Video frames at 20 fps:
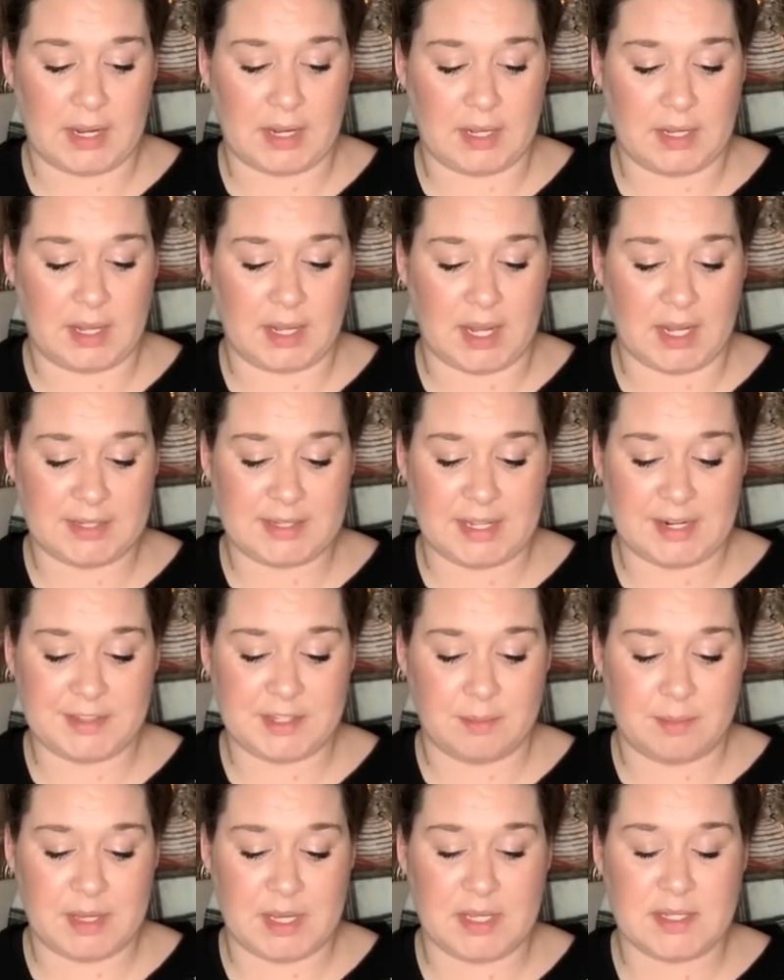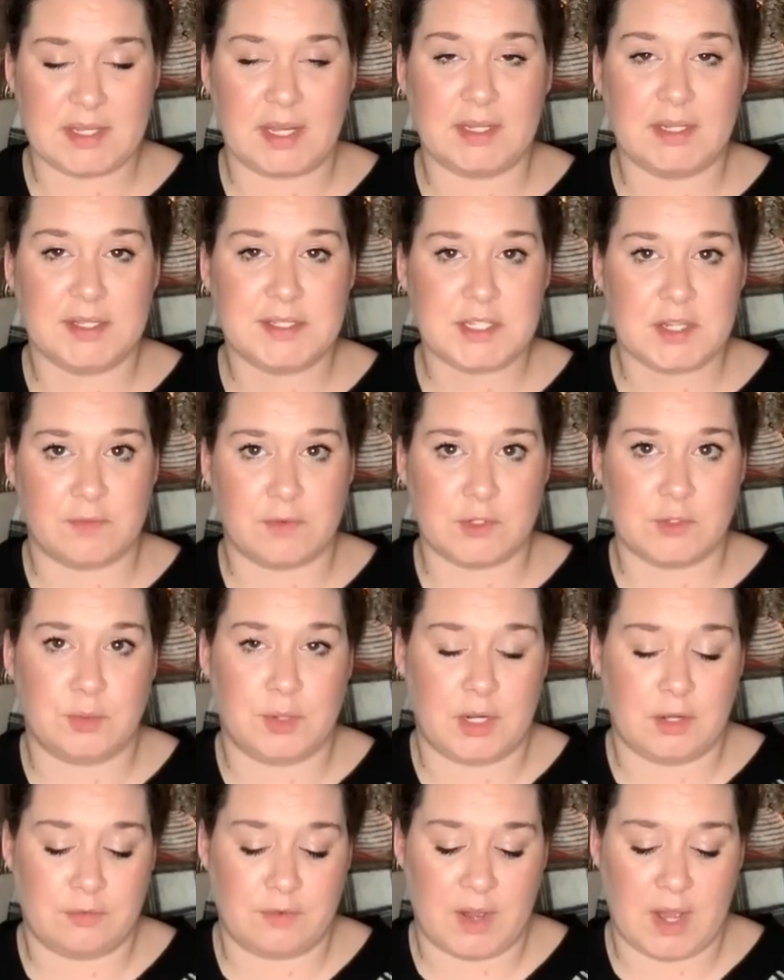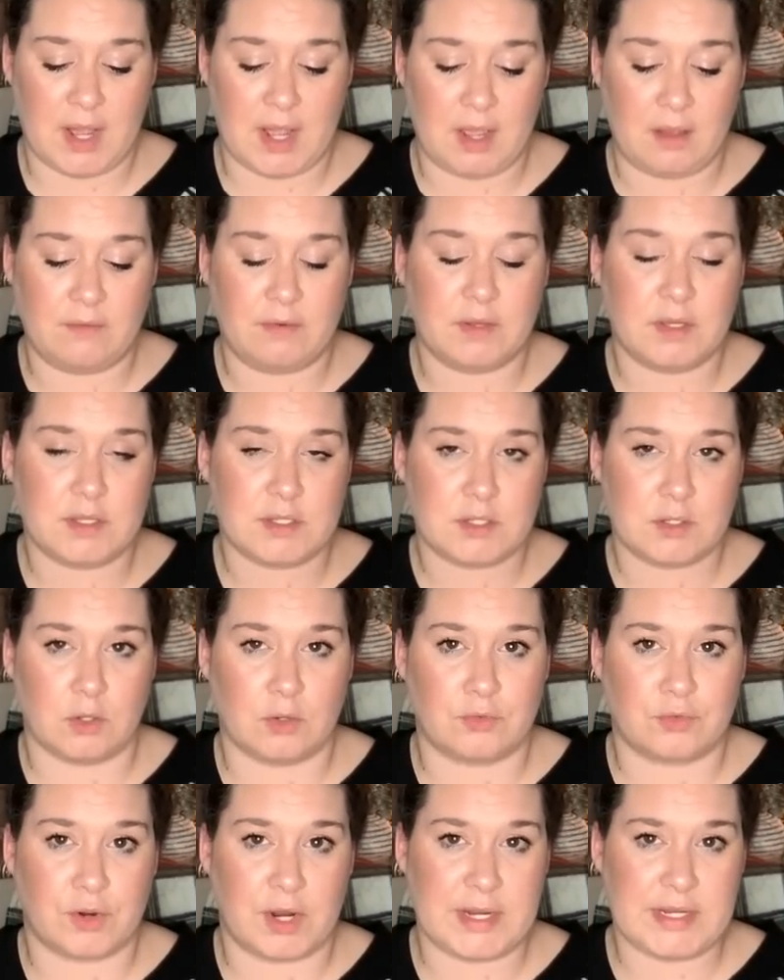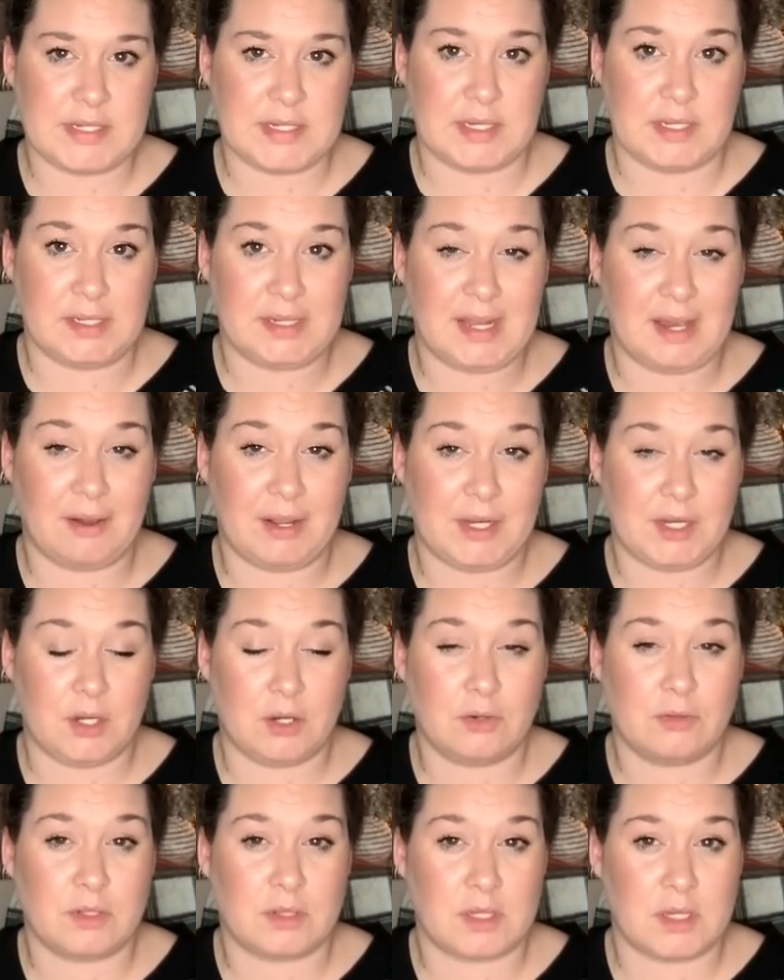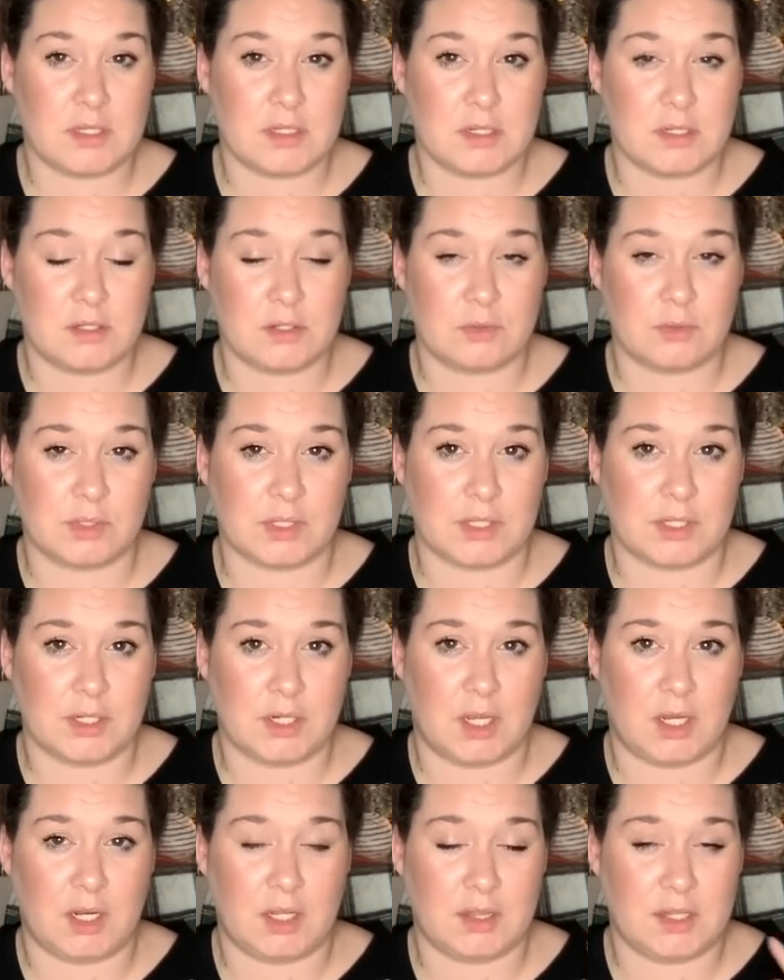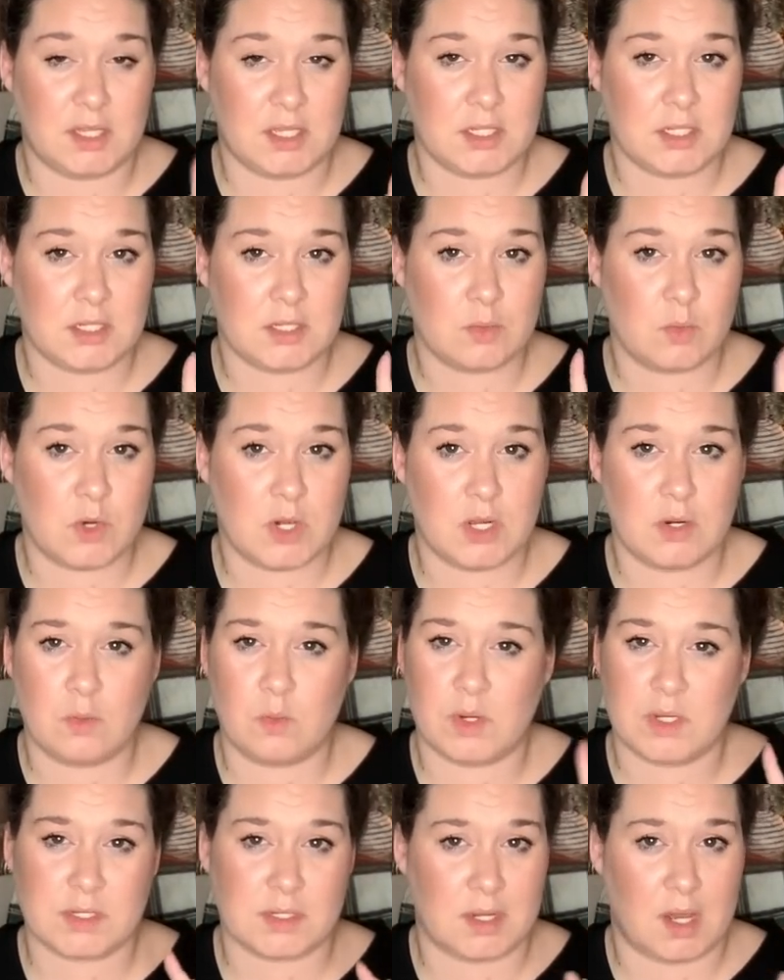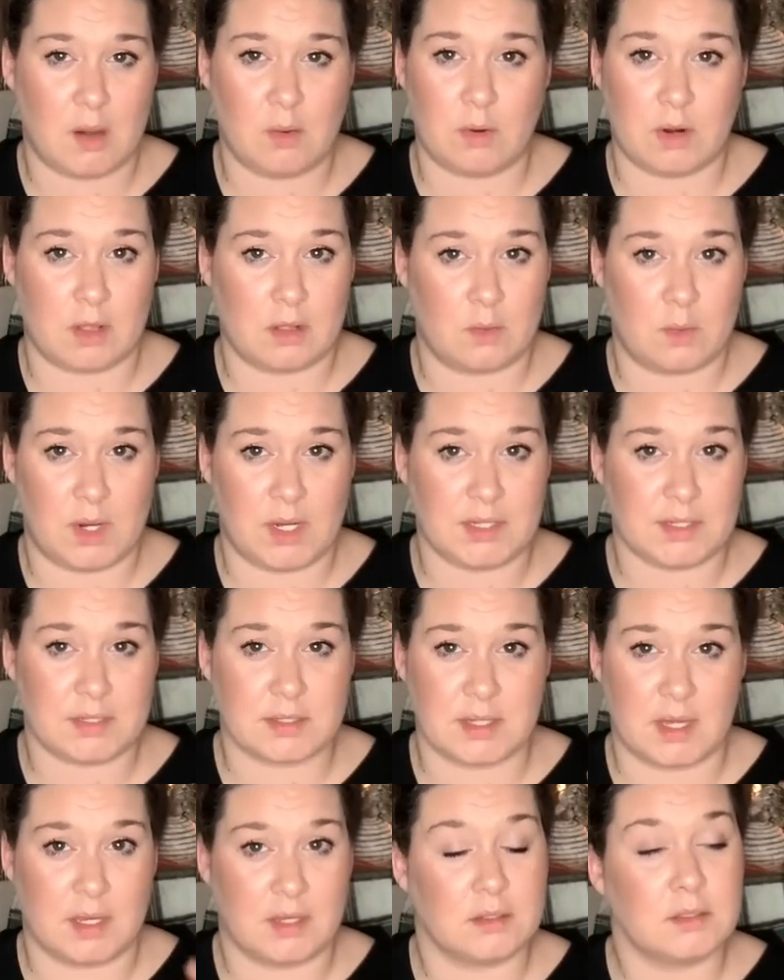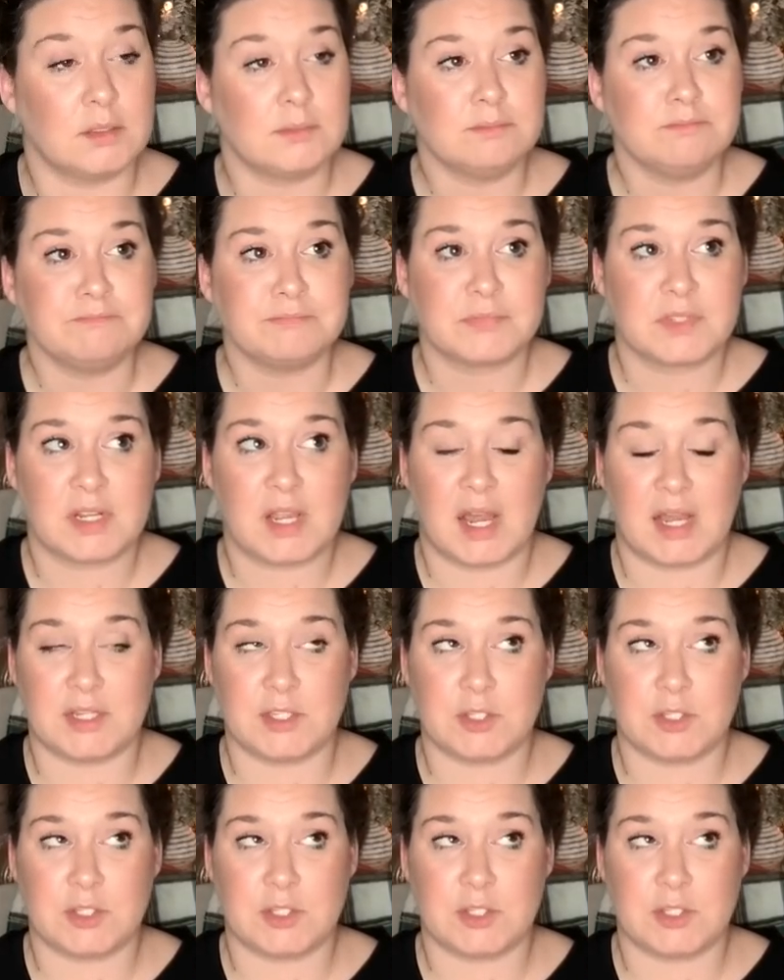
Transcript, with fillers: I got that at the bins. I listed for 25. It sold for 18. Now I know that these can do really good. This one was not one of the ones that had